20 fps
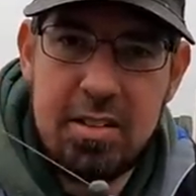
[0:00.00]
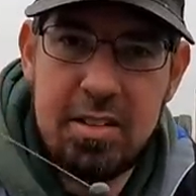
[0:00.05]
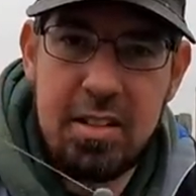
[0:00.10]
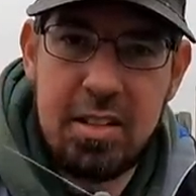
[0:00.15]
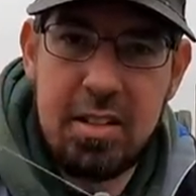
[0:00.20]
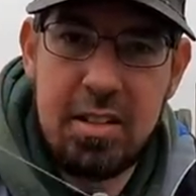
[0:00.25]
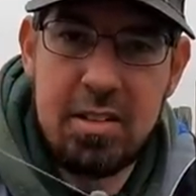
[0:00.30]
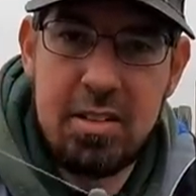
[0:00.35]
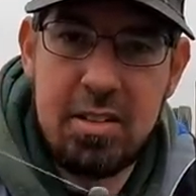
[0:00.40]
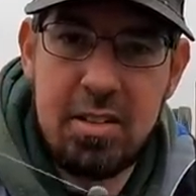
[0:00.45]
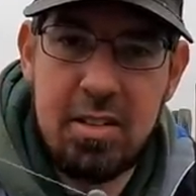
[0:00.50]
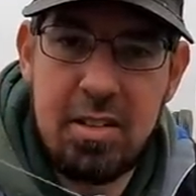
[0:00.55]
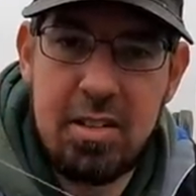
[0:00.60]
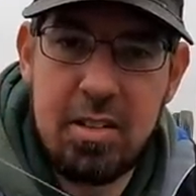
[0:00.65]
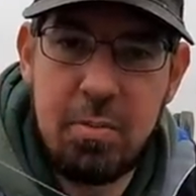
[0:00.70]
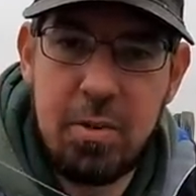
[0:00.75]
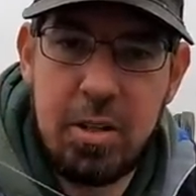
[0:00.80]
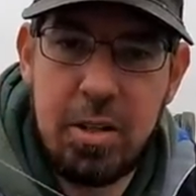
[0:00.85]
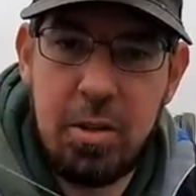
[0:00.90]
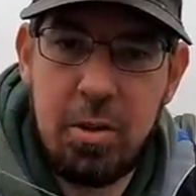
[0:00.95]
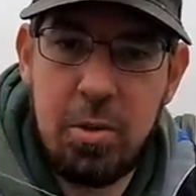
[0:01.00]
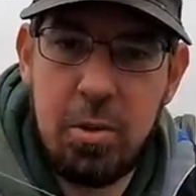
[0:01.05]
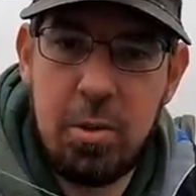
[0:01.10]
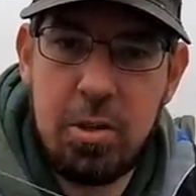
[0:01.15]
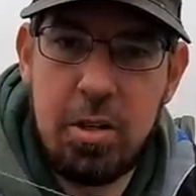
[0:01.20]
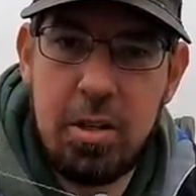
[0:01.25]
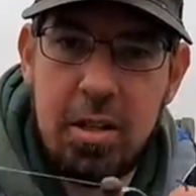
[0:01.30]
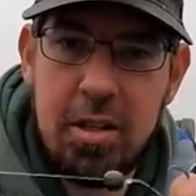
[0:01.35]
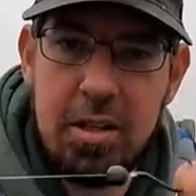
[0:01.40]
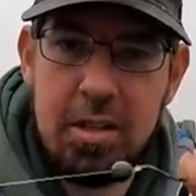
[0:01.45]
So size 10
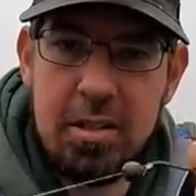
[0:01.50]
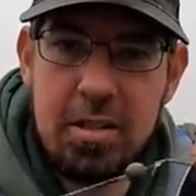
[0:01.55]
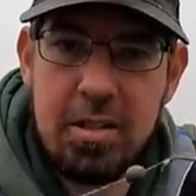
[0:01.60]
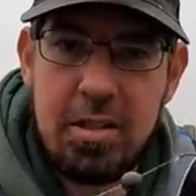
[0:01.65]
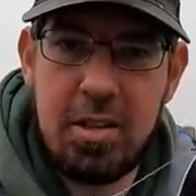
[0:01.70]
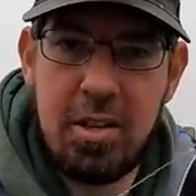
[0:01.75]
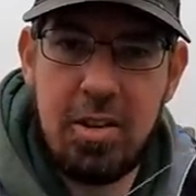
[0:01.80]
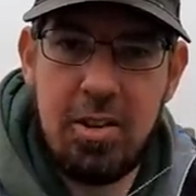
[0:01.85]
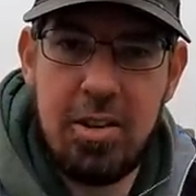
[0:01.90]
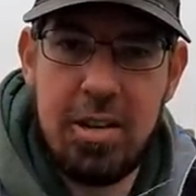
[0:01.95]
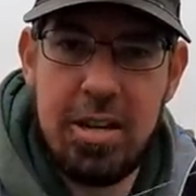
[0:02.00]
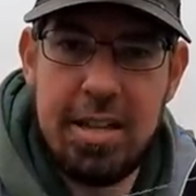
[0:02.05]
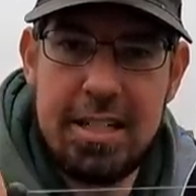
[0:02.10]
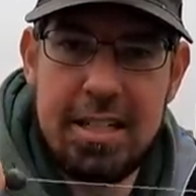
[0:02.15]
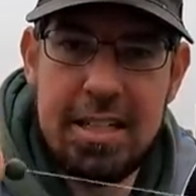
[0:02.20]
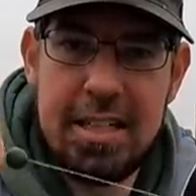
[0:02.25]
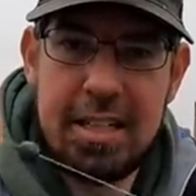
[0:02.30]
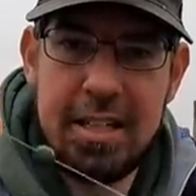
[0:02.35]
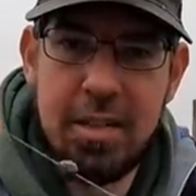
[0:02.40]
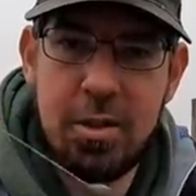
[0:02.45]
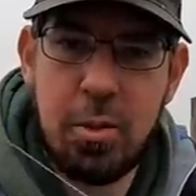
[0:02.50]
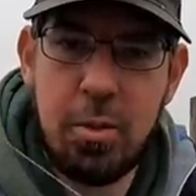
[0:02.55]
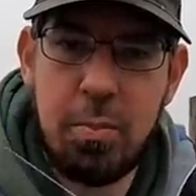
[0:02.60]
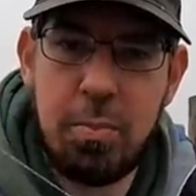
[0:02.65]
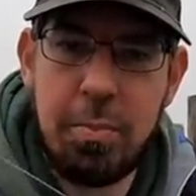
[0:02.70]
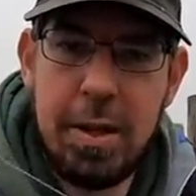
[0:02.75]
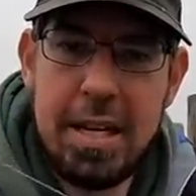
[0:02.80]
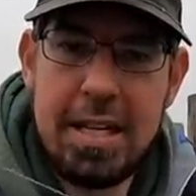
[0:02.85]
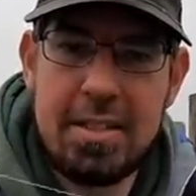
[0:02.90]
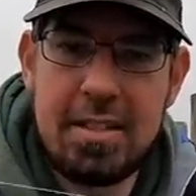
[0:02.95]
hook, tiny little
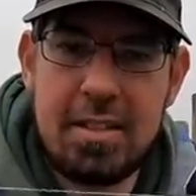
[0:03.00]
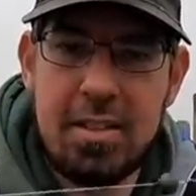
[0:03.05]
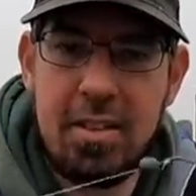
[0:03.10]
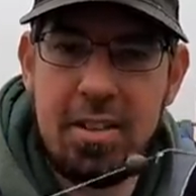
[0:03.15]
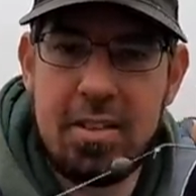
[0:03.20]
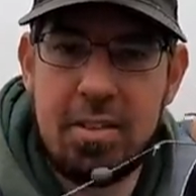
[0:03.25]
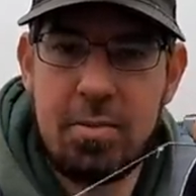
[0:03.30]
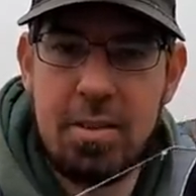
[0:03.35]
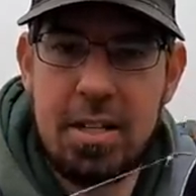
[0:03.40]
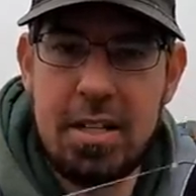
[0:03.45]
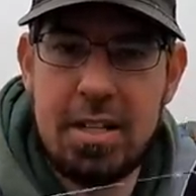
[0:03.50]
piece size